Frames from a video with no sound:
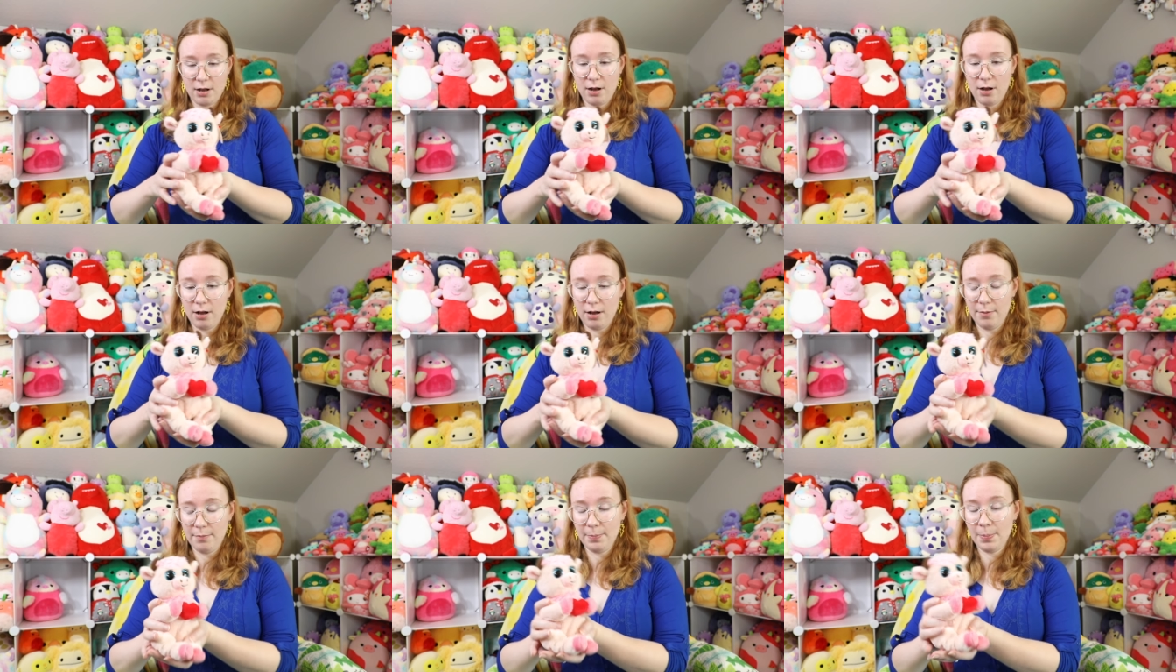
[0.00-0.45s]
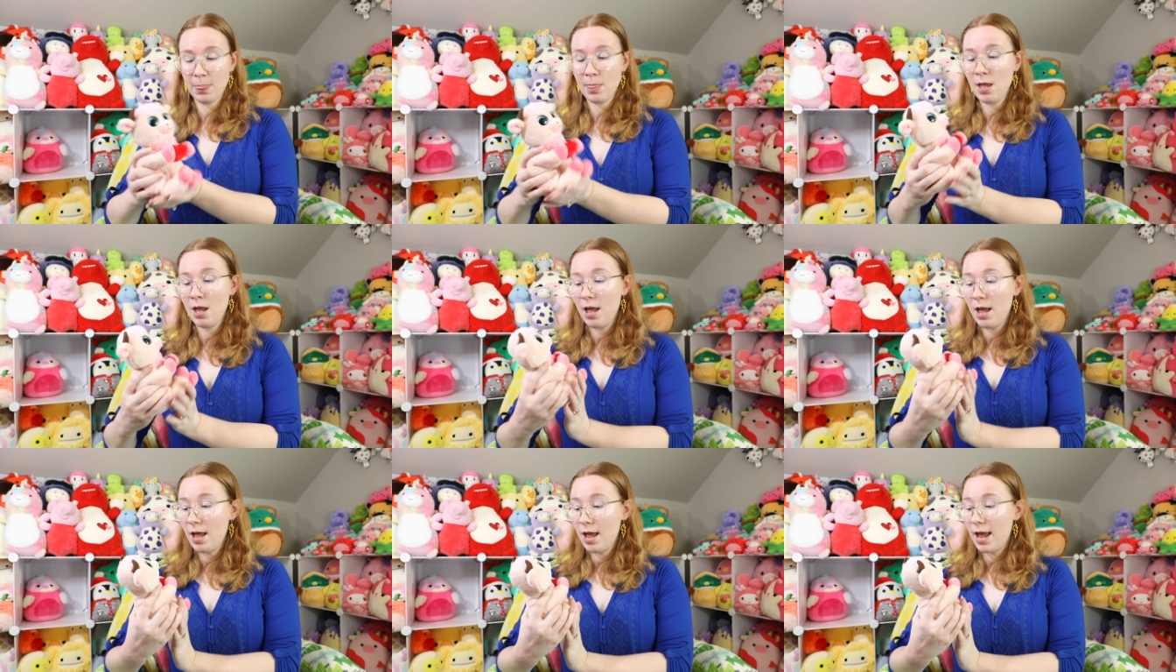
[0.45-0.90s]
Um,
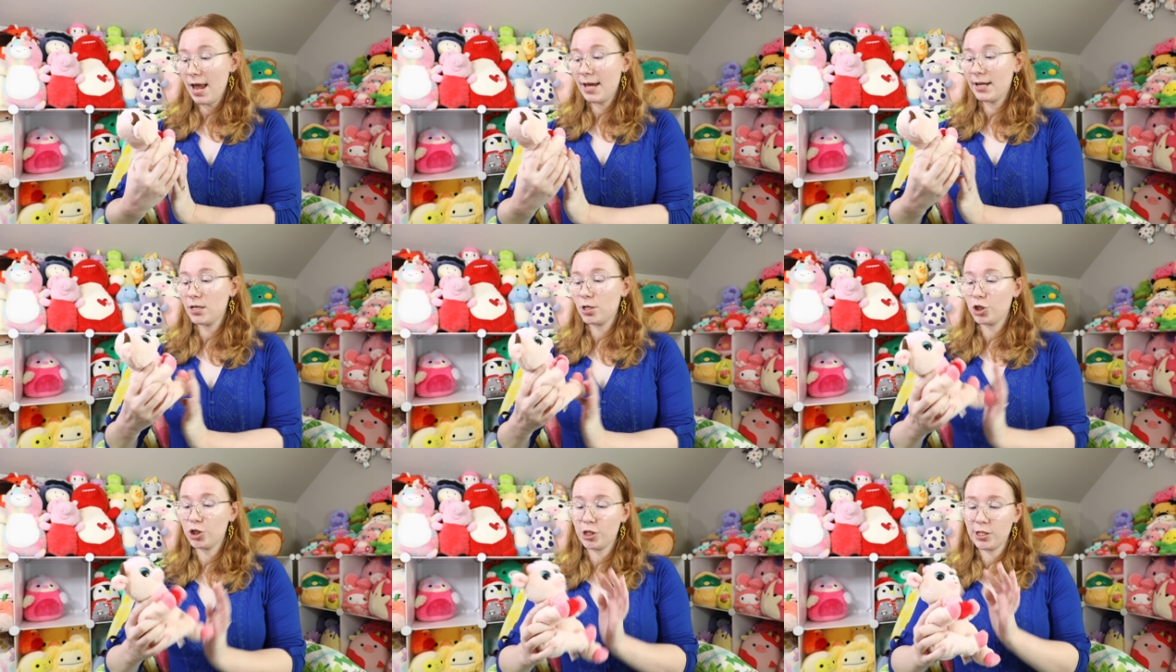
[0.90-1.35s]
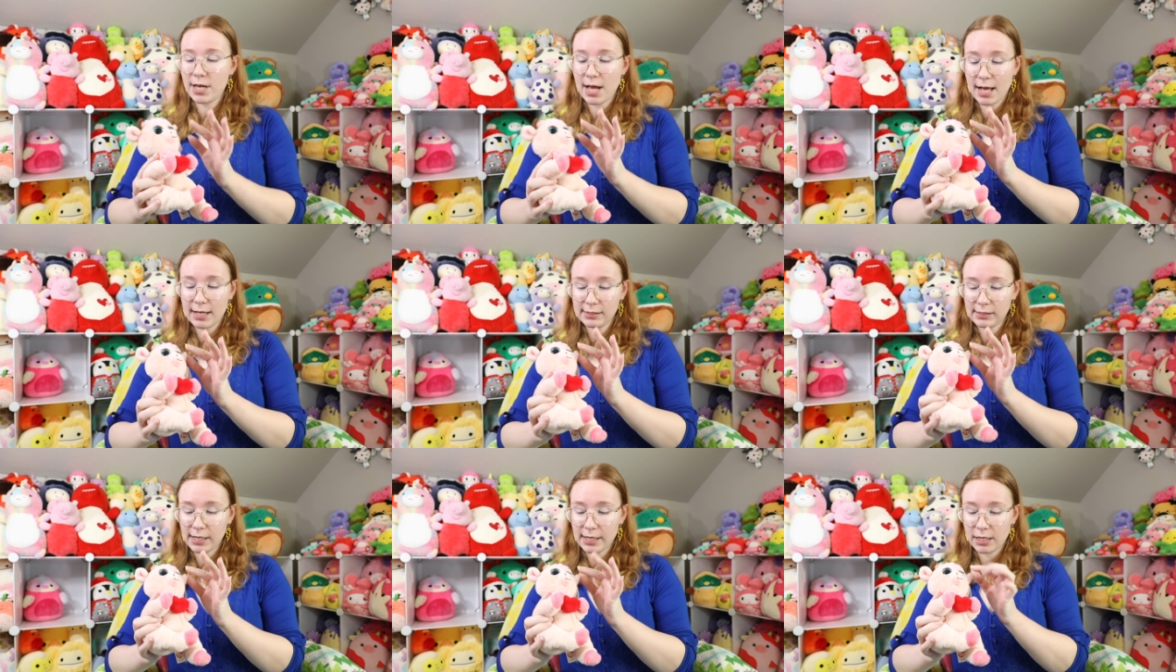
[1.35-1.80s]
and she
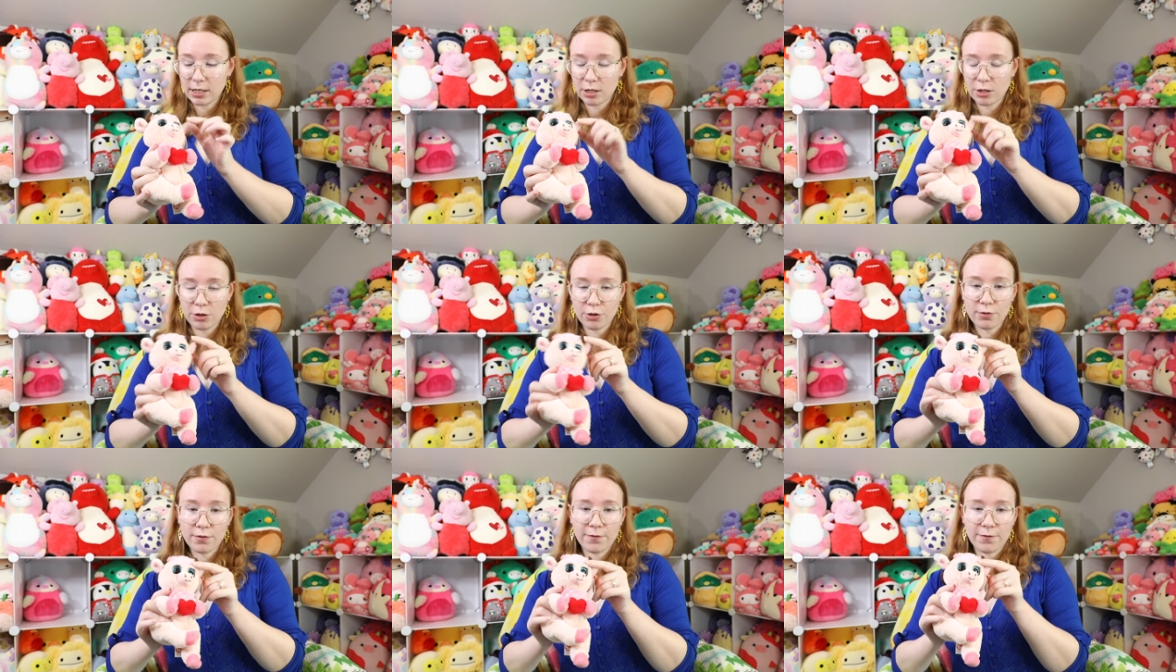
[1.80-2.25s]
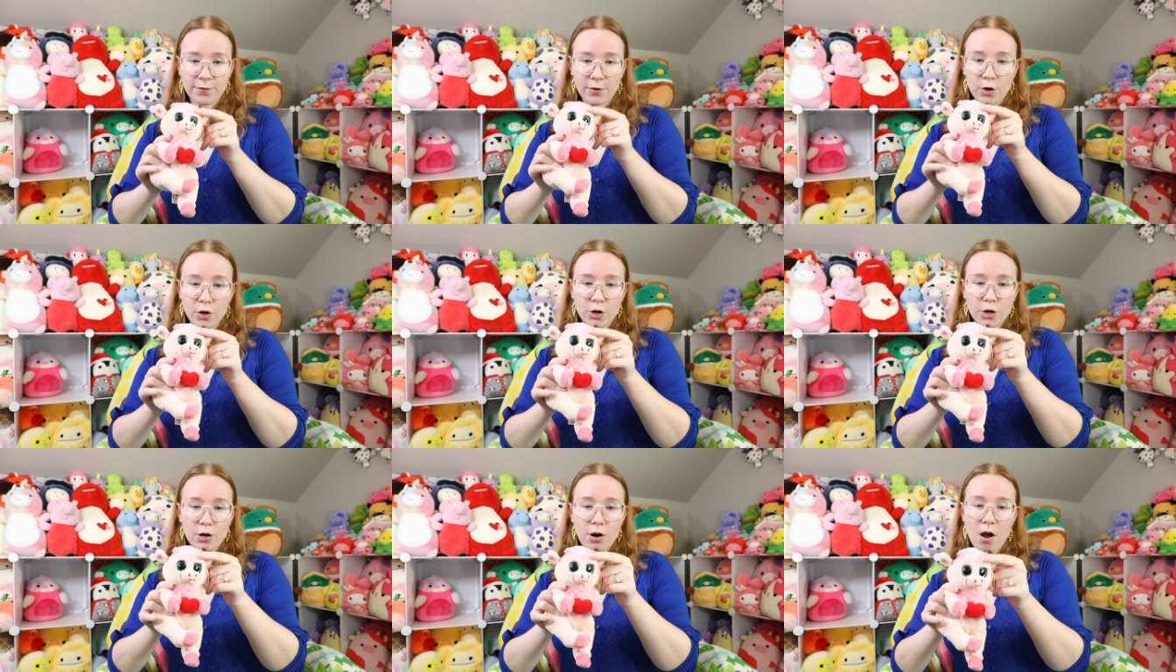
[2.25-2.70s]
has like the
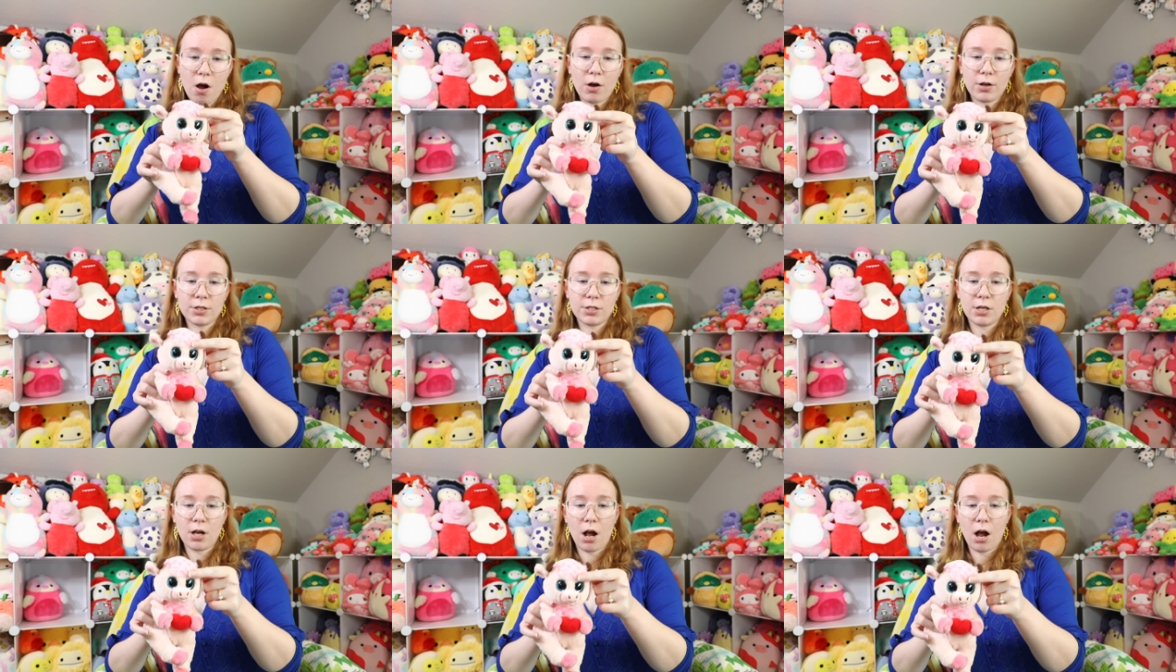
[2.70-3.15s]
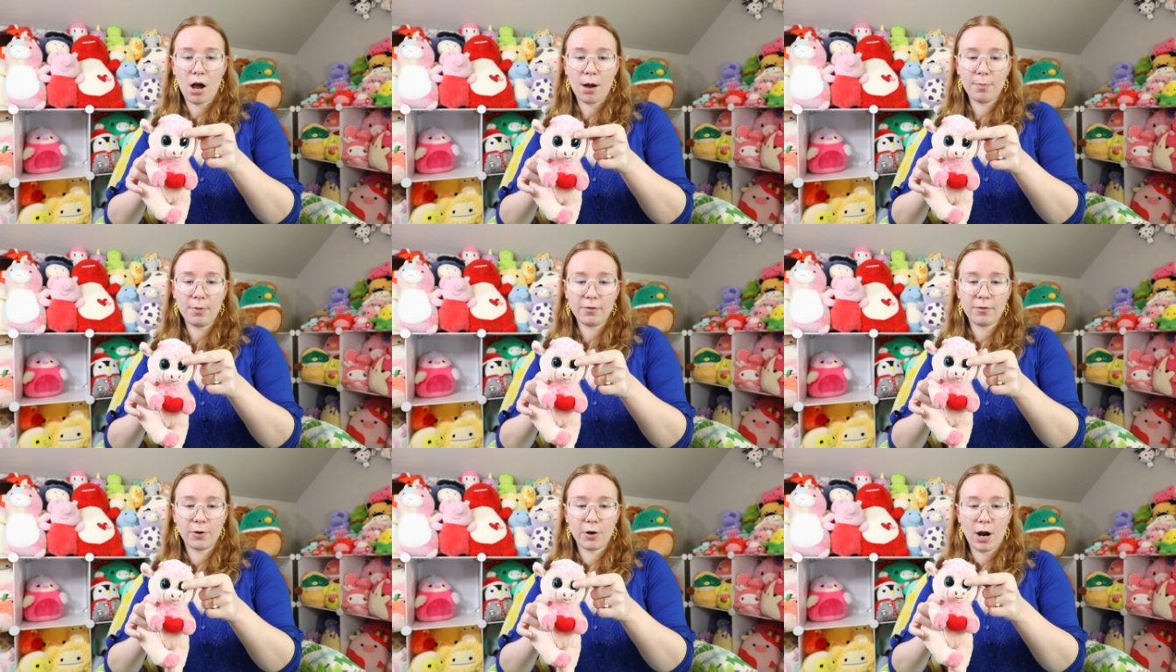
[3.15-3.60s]
fur on
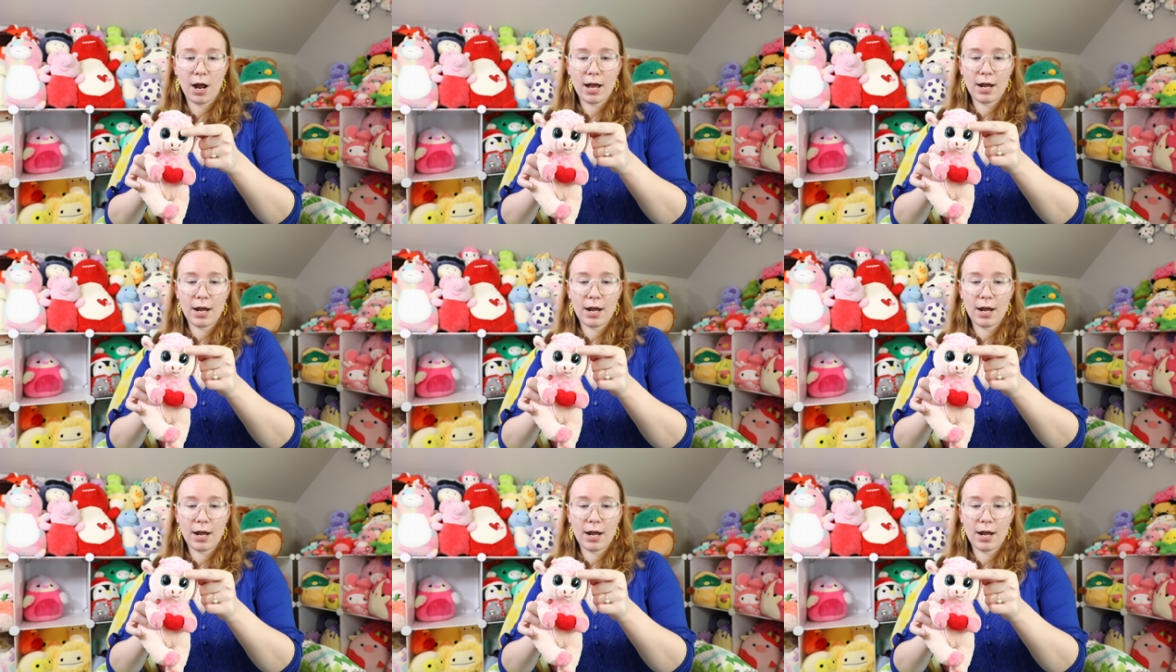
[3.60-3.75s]
top of her.